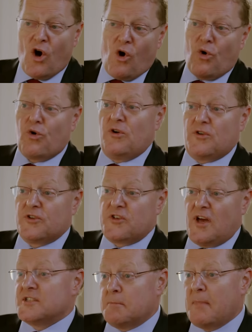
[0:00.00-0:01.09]
or
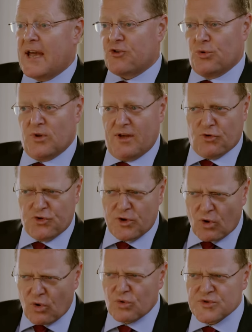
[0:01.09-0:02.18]
at a macro level,
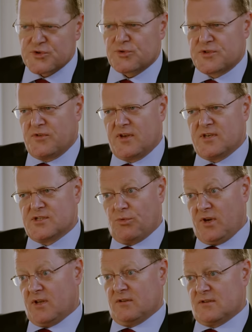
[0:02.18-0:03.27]
doing all sorts of things that
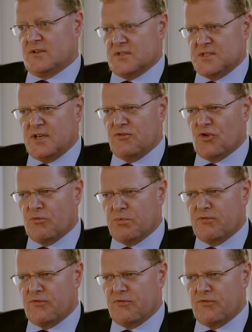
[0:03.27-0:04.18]
we hadn't conceived of